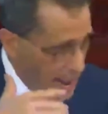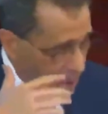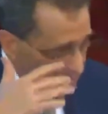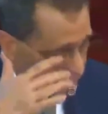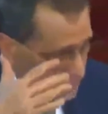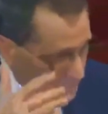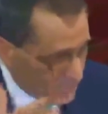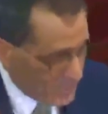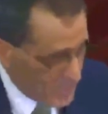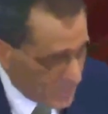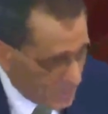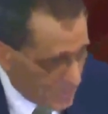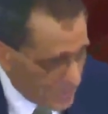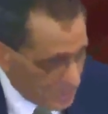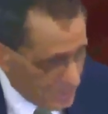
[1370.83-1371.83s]
after
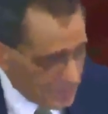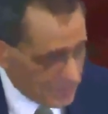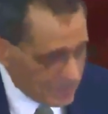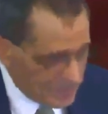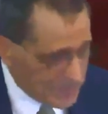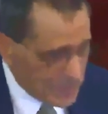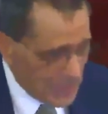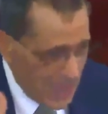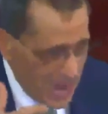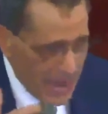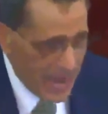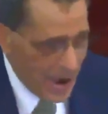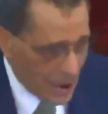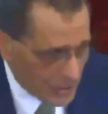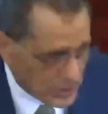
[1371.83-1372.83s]

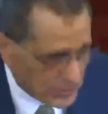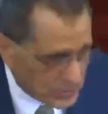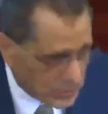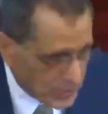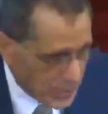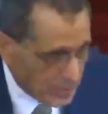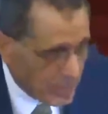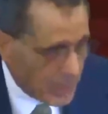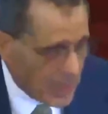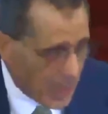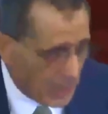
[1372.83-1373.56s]
8 hours of sleep